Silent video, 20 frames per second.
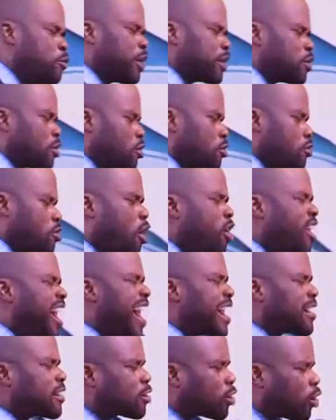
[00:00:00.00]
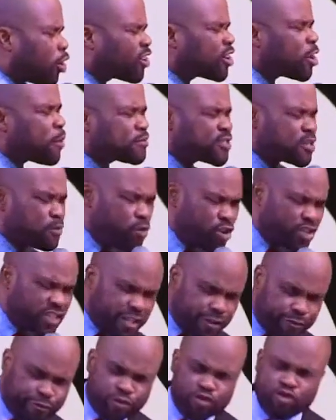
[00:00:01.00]
with wrong and corrupt
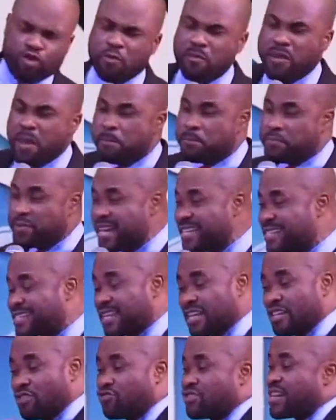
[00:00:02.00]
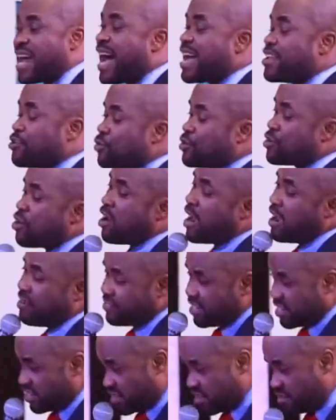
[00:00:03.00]
motive, you may pray till you die, you will not
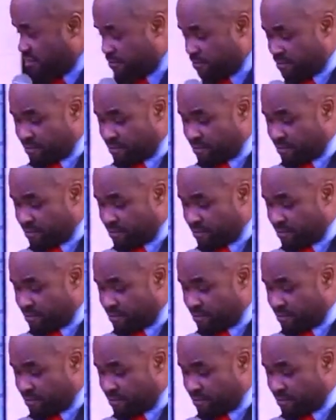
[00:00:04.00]
have it.